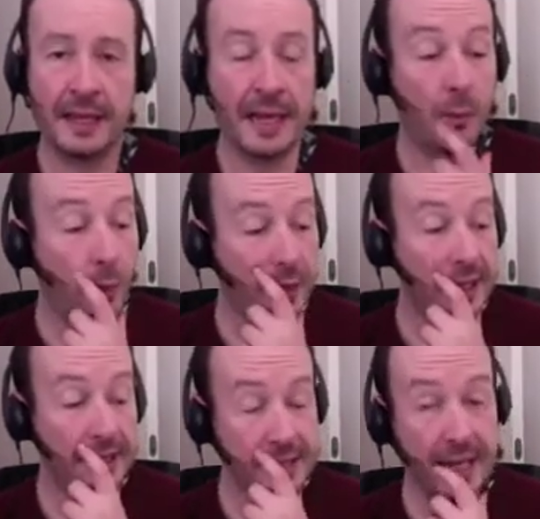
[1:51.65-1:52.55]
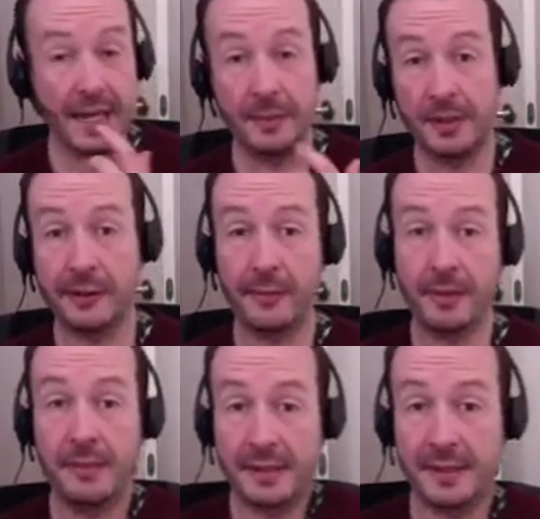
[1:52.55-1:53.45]
Now, what is a
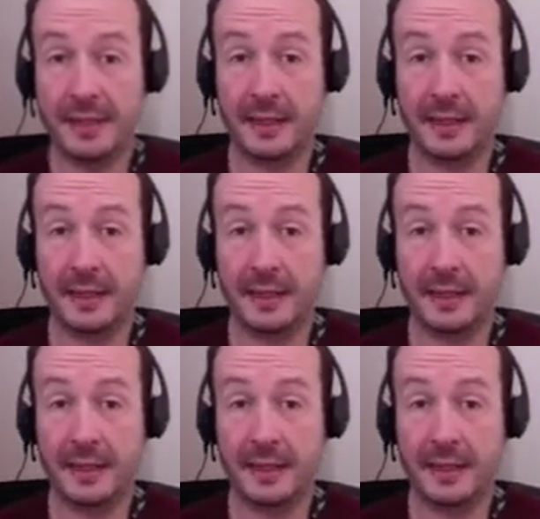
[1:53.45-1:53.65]
hypnotherapy mixer?